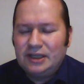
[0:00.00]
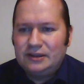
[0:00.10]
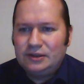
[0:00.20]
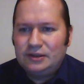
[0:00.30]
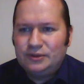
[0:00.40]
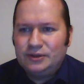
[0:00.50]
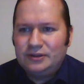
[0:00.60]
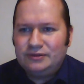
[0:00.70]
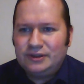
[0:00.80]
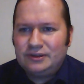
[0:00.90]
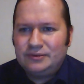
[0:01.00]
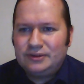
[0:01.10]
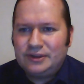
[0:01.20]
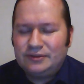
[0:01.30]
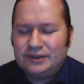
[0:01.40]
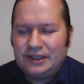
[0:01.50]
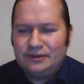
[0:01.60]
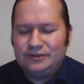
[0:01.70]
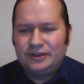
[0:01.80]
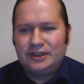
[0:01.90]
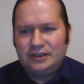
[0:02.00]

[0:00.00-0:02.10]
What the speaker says: including the victims themselves?